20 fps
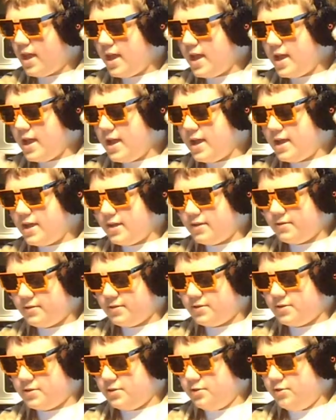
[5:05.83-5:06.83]
And
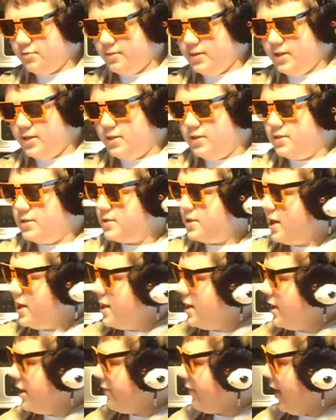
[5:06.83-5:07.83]
there's a little bit of
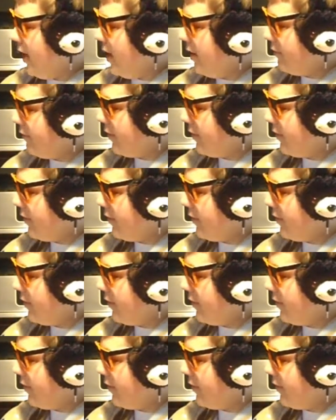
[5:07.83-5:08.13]
stuff. A